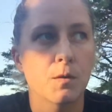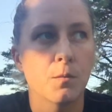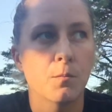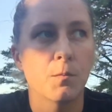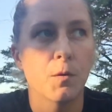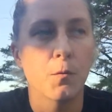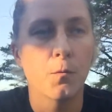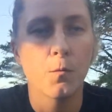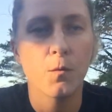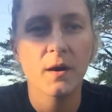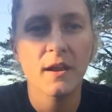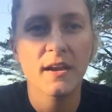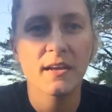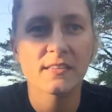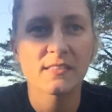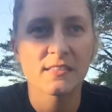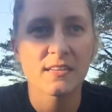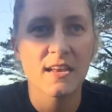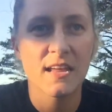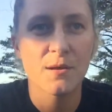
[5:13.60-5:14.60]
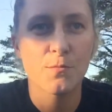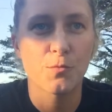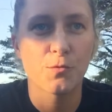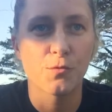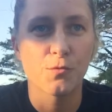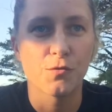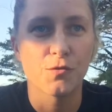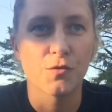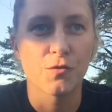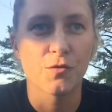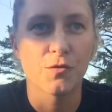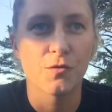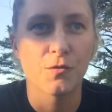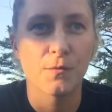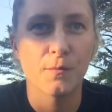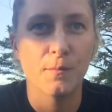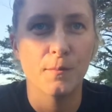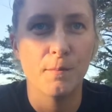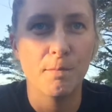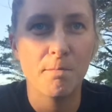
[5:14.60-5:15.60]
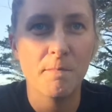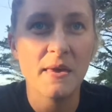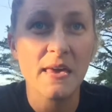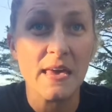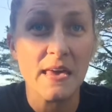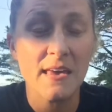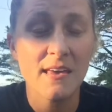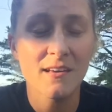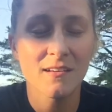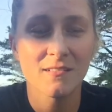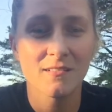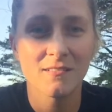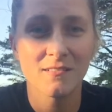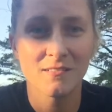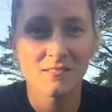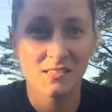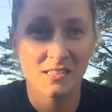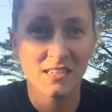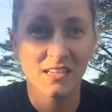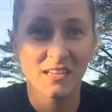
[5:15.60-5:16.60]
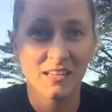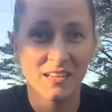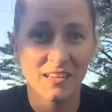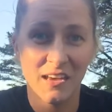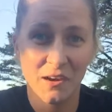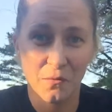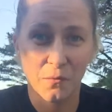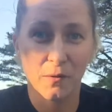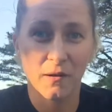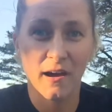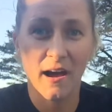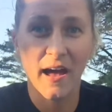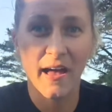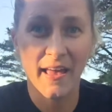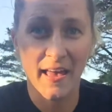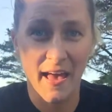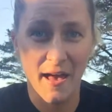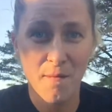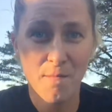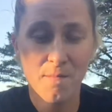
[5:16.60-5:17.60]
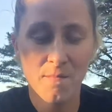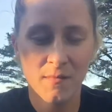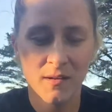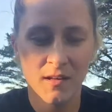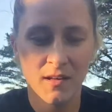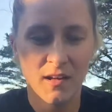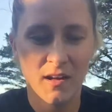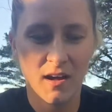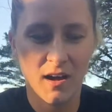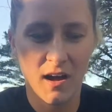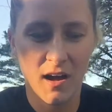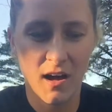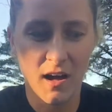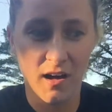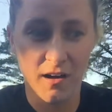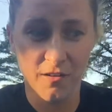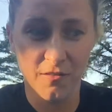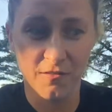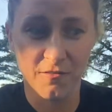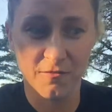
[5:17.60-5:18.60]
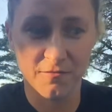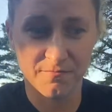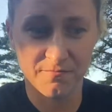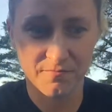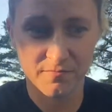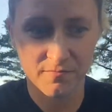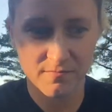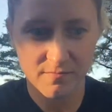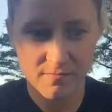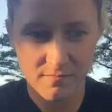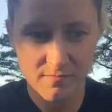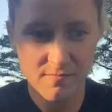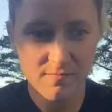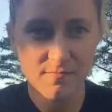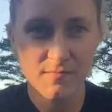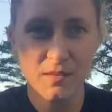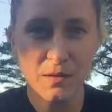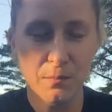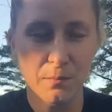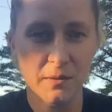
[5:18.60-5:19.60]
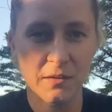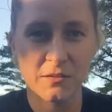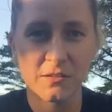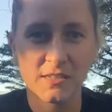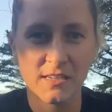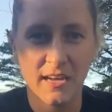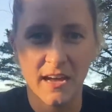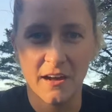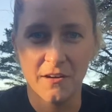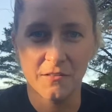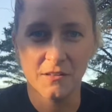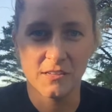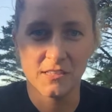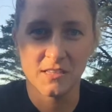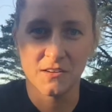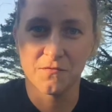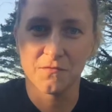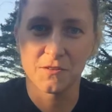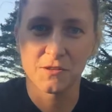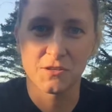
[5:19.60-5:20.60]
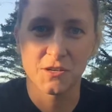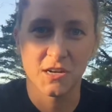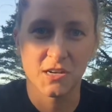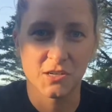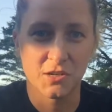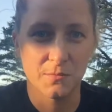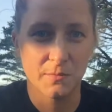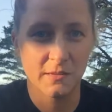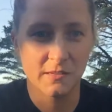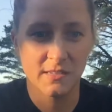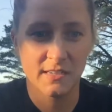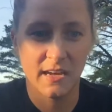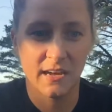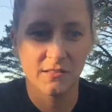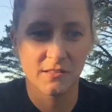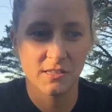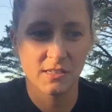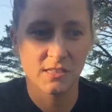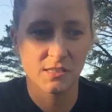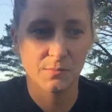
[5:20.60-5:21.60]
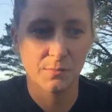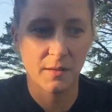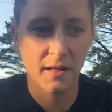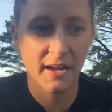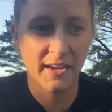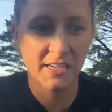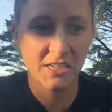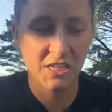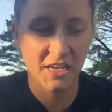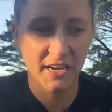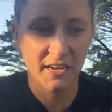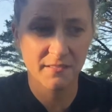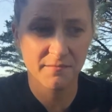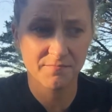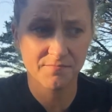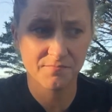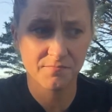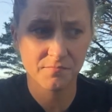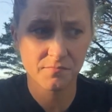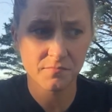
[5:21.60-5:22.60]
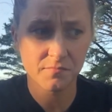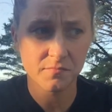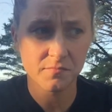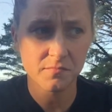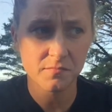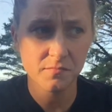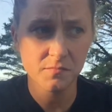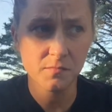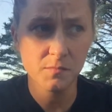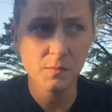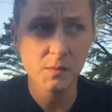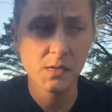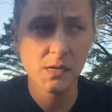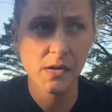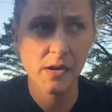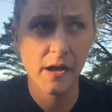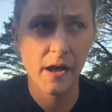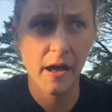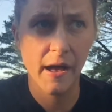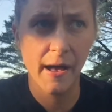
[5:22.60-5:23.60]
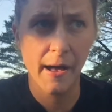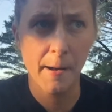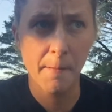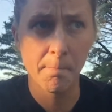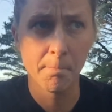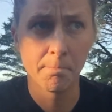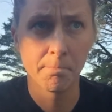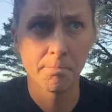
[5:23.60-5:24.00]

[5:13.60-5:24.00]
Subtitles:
what has enabled me to get where I am of building out this infrastructure, building out this supply chain, and